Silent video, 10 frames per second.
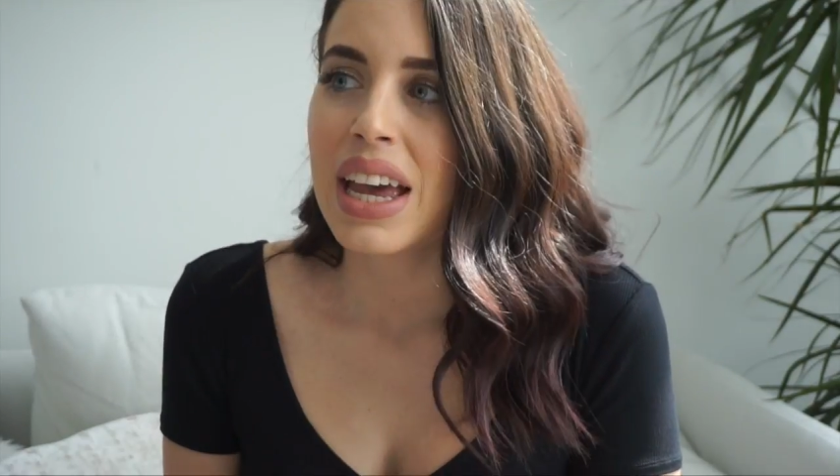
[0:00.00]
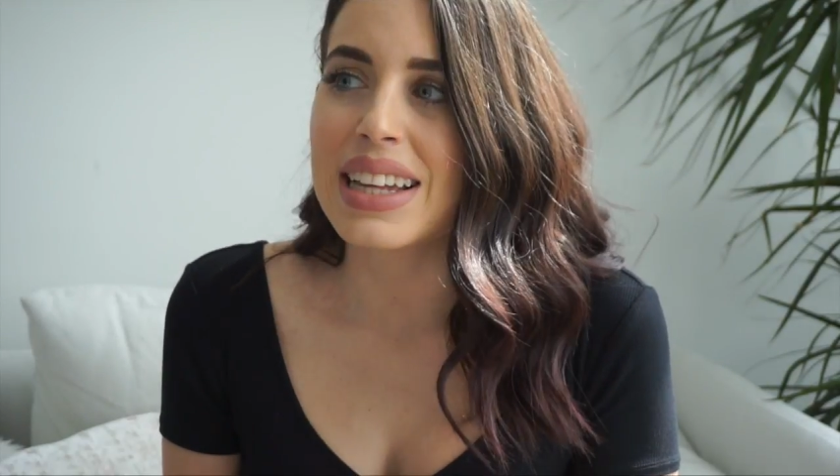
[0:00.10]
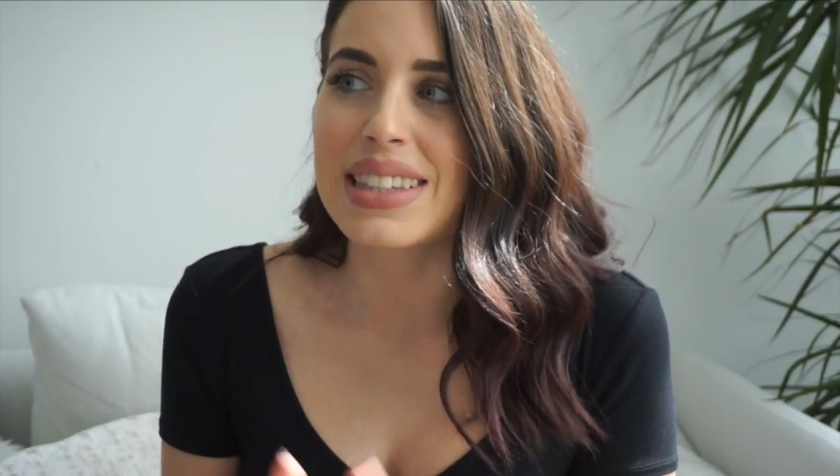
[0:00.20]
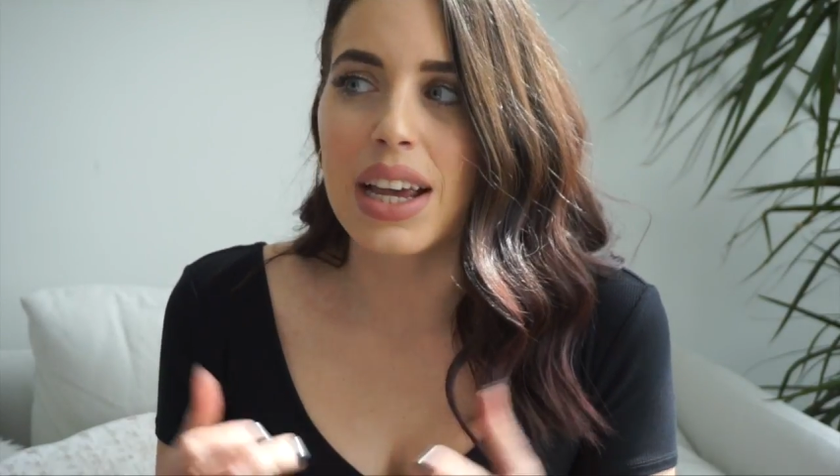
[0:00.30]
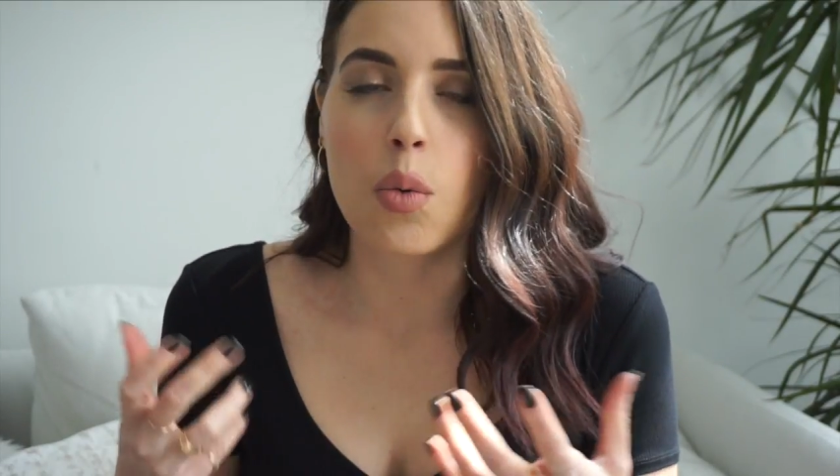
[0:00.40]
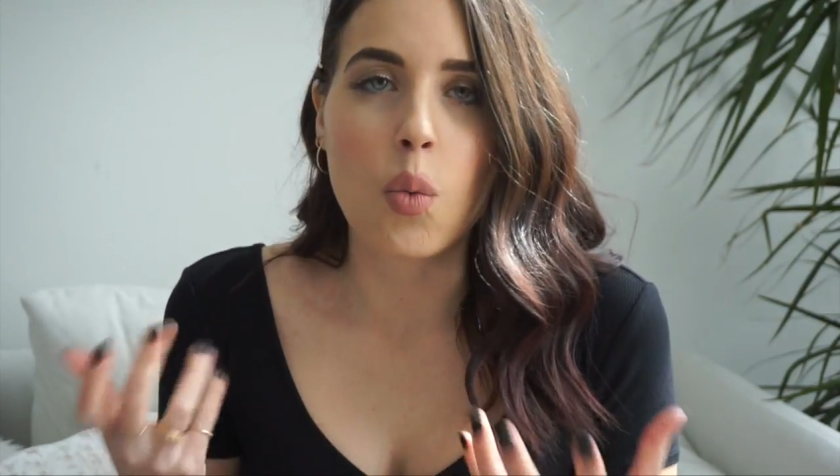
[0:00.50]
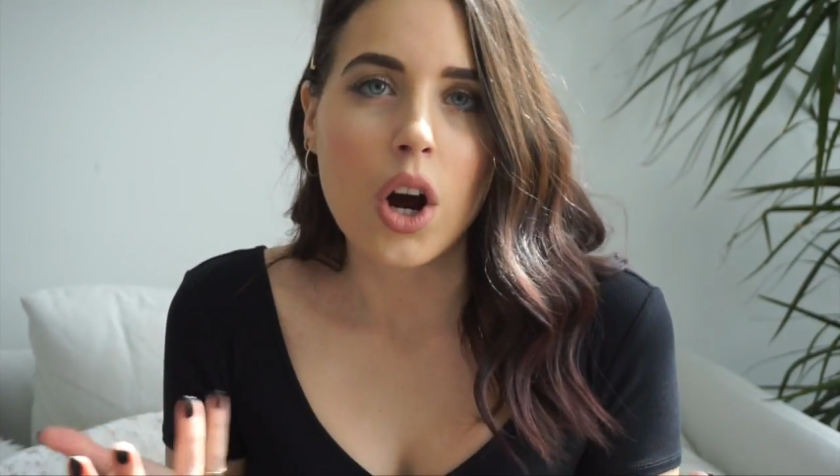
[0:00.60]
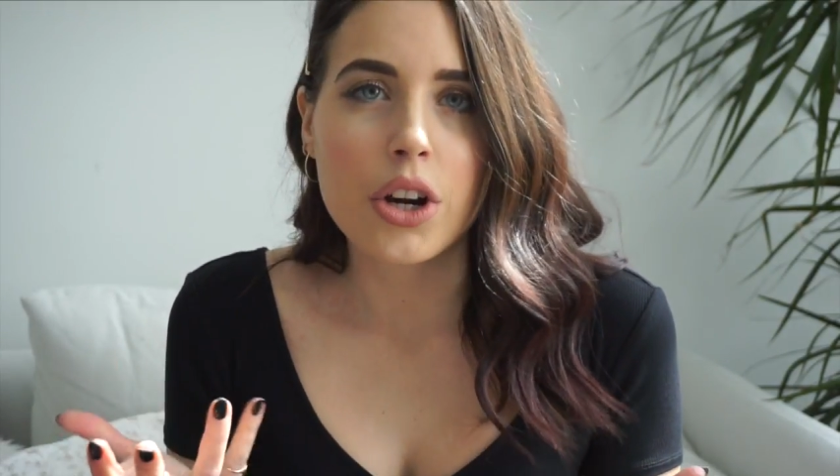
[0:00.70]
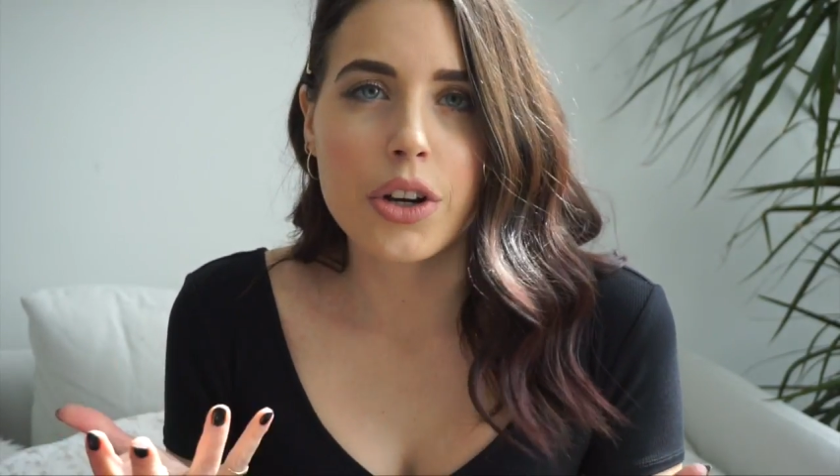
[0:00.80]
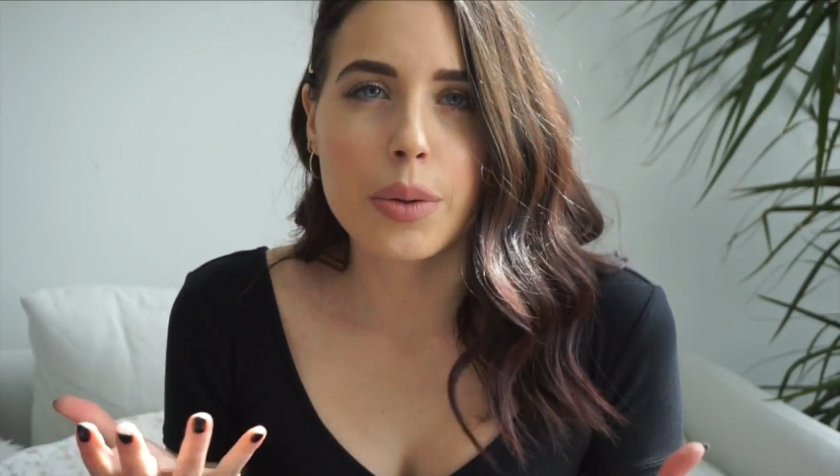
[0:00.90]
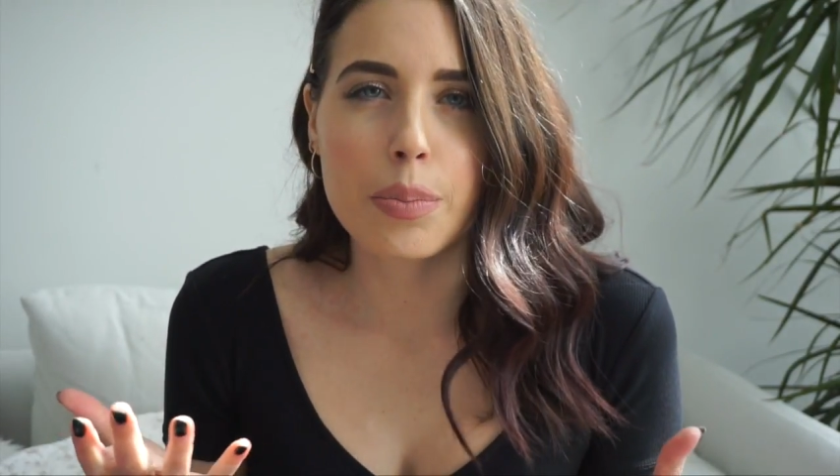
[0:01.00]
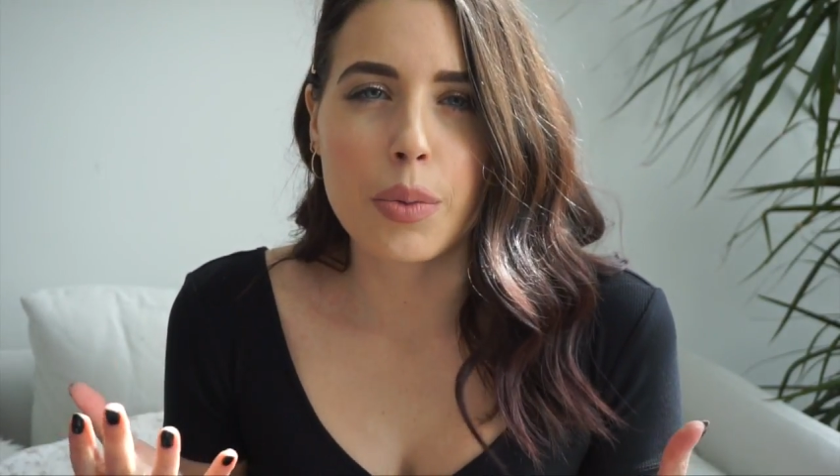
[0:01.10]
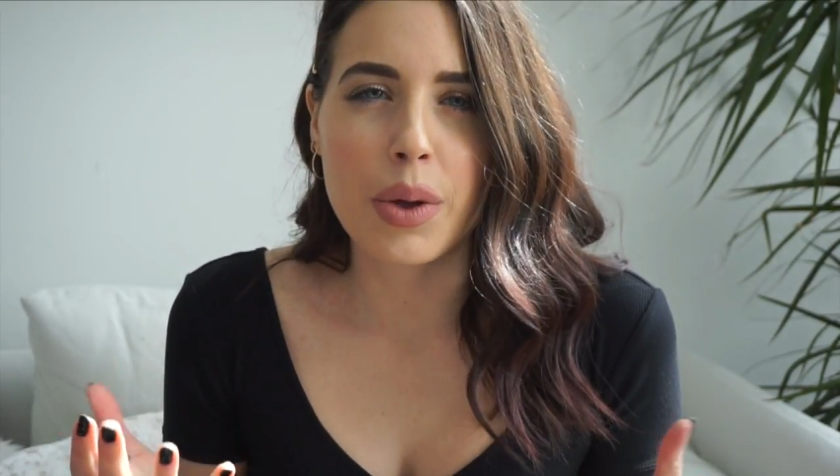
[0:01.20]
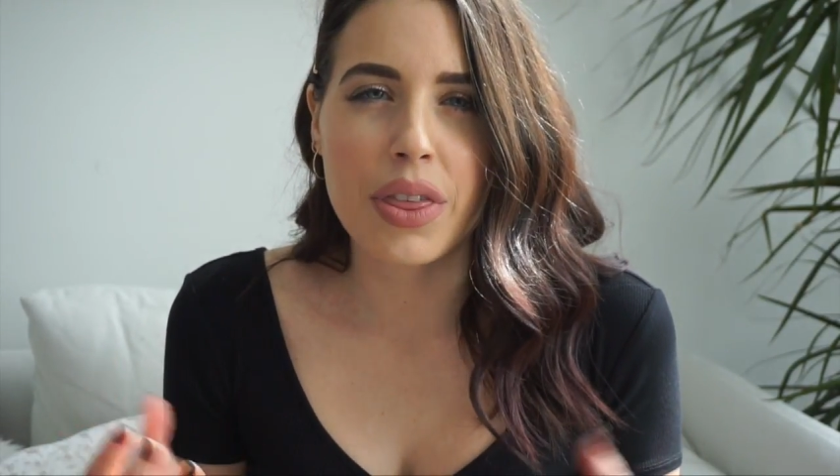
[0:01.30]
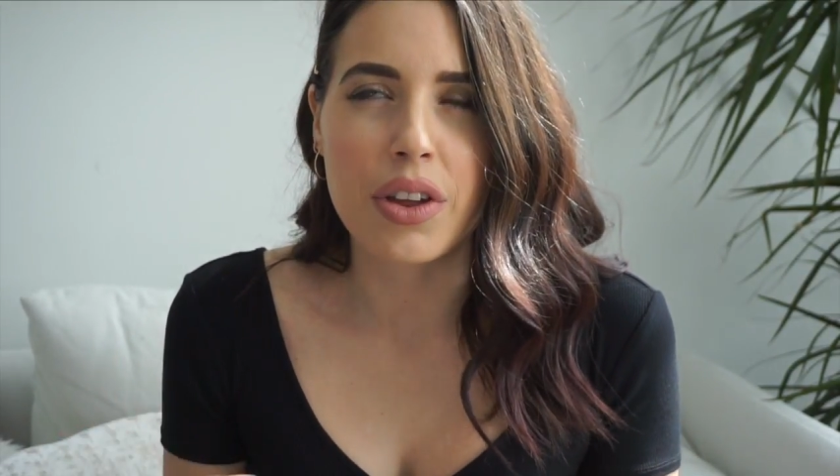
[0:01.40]
It's like water,
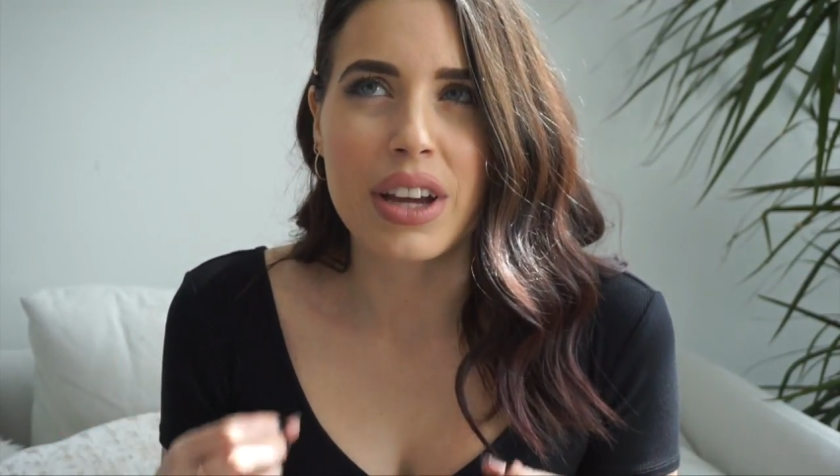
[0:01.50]
but with a